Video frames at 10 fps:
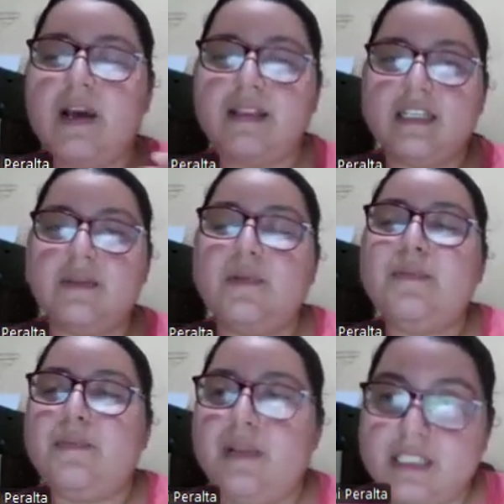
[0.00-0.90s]
a type
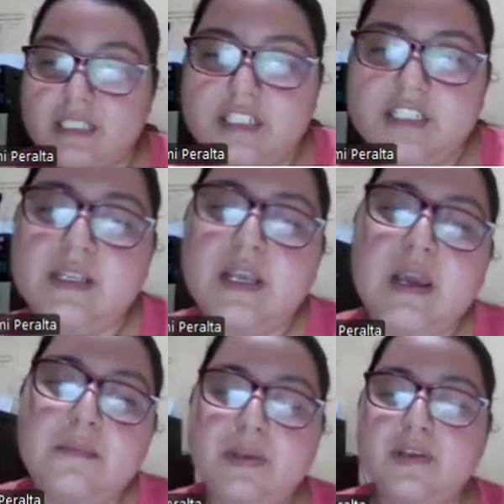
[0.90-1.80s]
of plagiarism
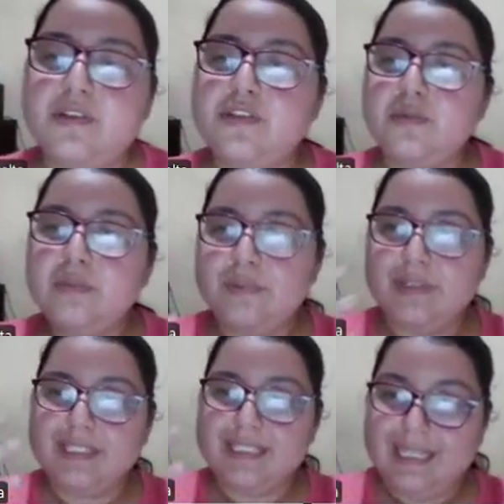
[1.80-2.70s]
because you
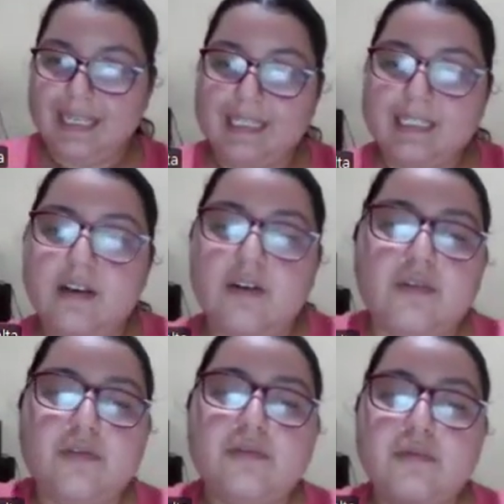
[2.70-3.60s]
present
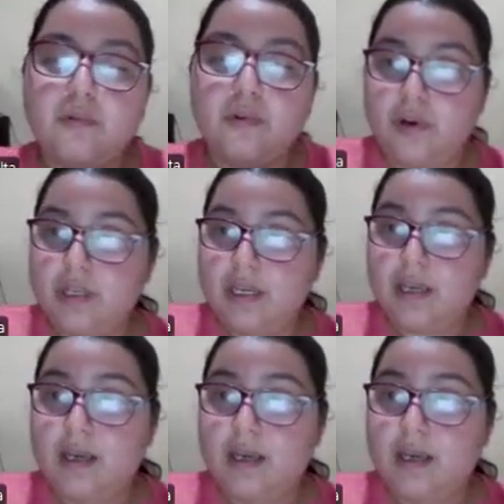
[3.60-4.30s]
old work